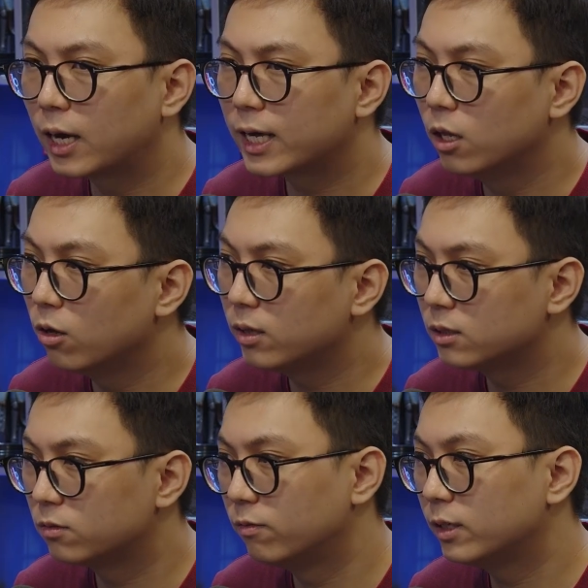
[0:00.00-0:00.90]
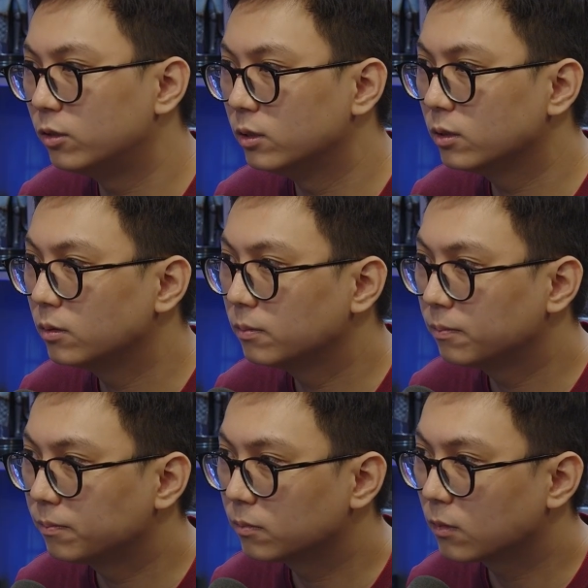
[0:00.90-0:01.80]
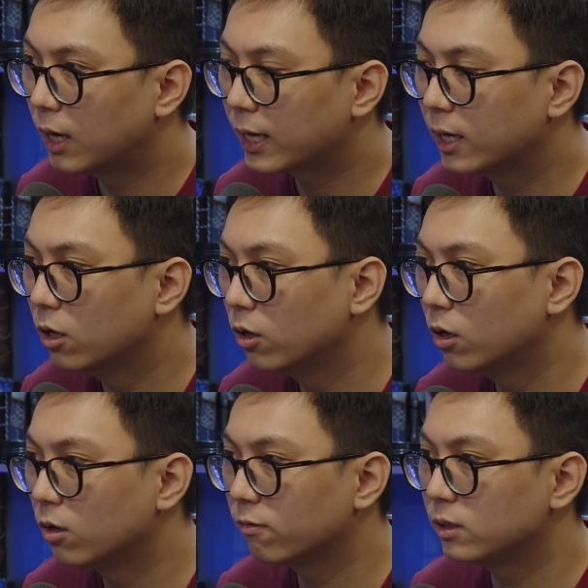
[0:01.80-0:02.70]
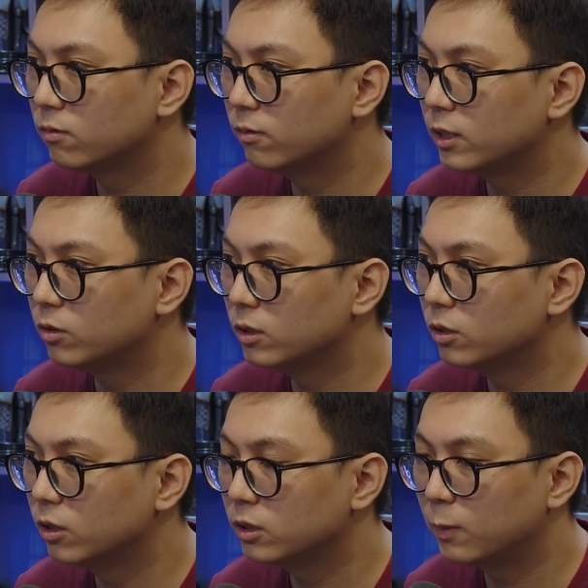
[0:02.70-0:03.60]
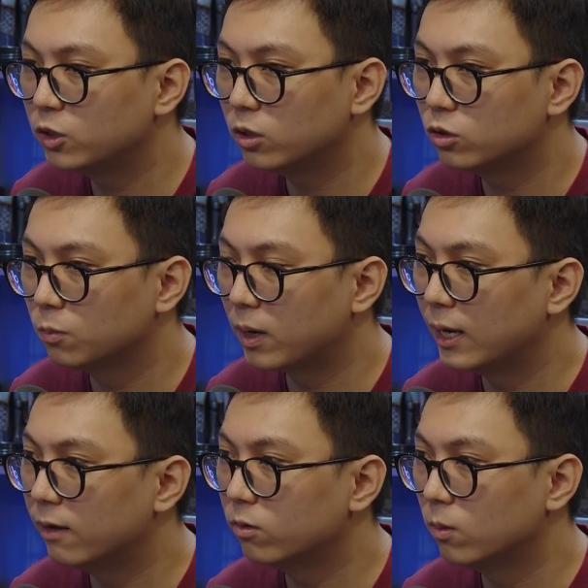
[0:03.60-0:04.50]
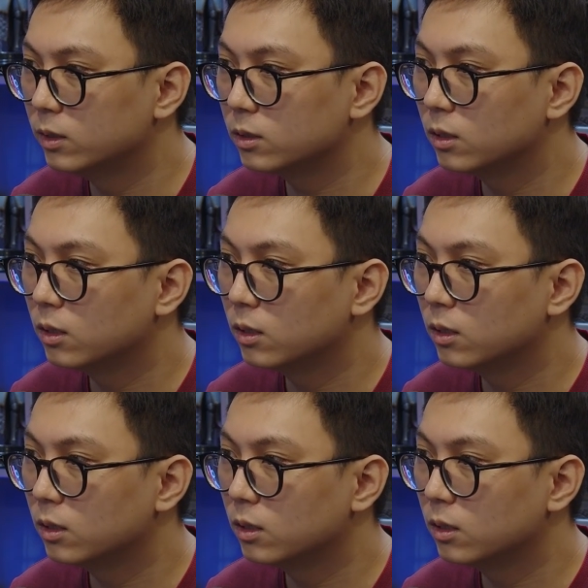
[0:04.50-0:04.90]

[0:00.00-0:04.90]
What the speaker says: I can learn things from veterans. I can learn a lot of things from veterans, especially the super high level ones.